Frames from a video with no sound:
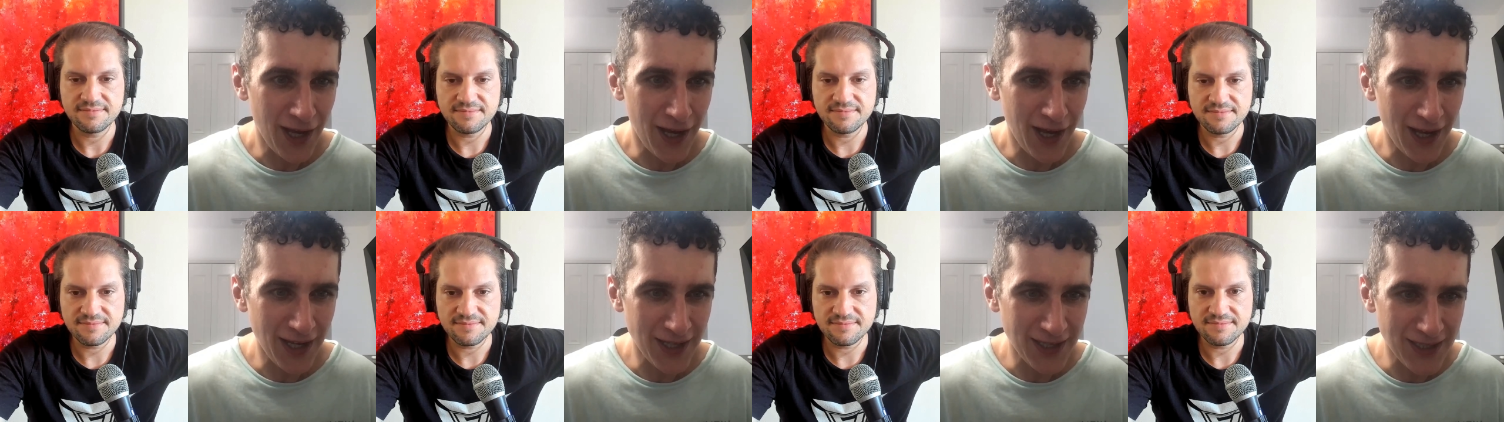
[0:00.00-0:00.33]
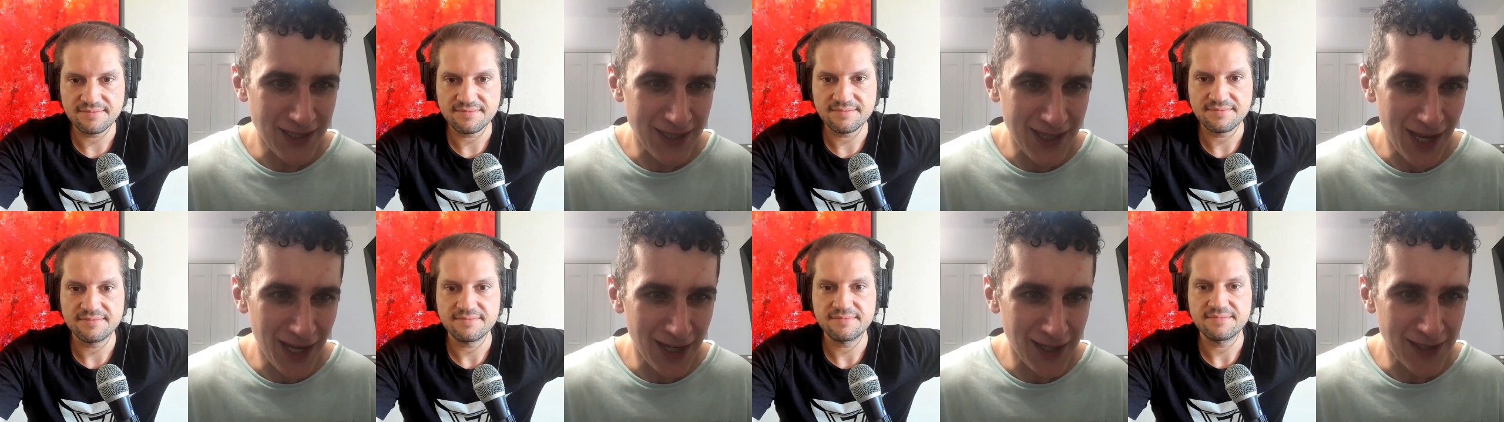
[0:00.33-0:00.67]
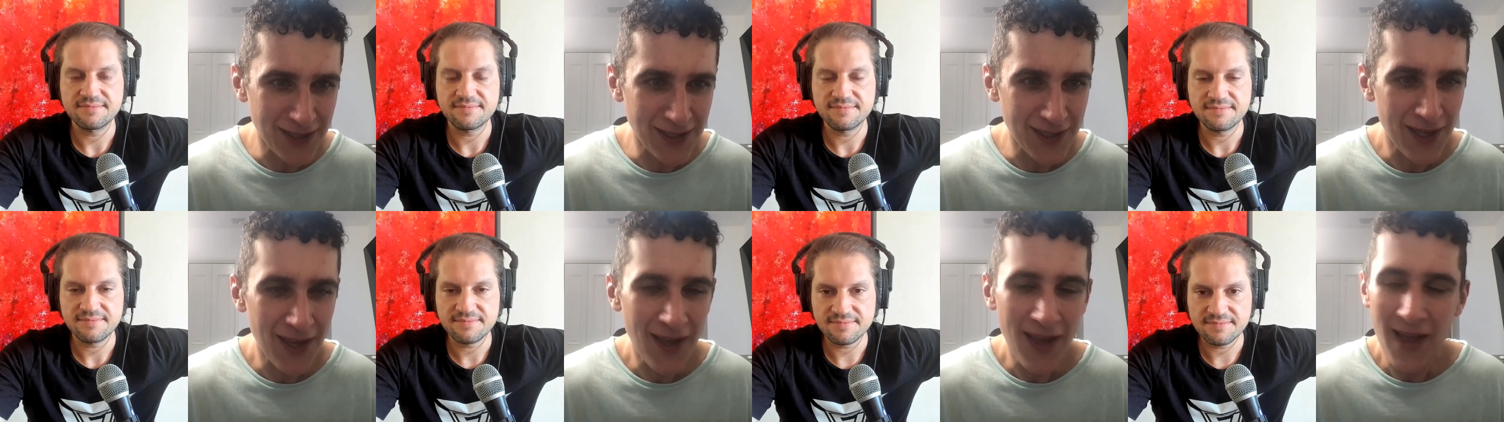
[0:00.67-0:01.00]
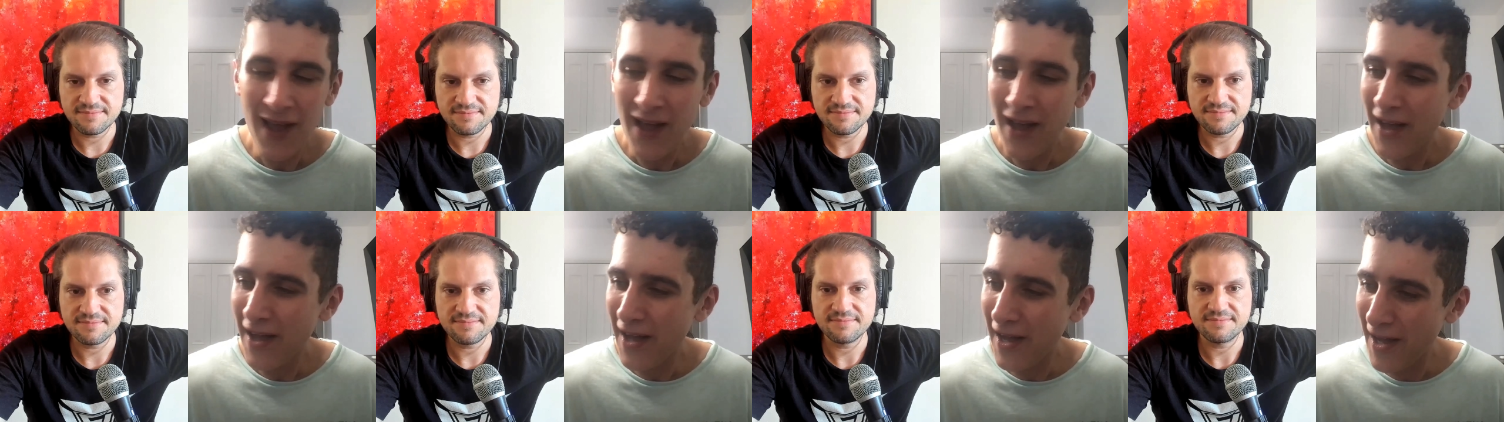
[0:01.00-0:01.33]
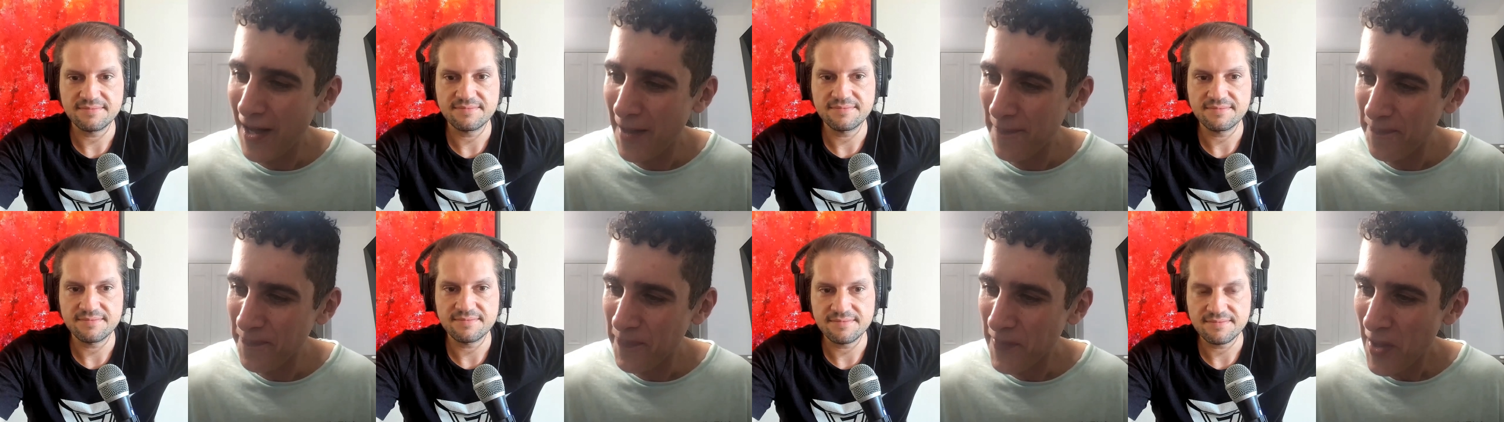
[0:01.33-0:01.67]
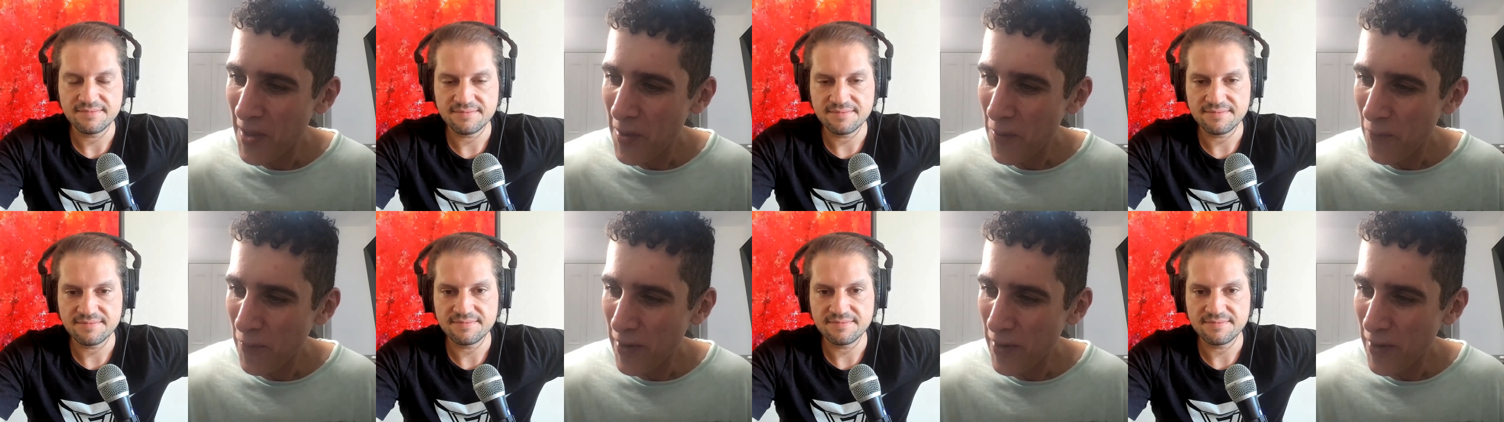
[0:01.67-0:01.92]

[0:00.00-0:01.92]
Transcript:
Speaker 1: uh, and sex. Um,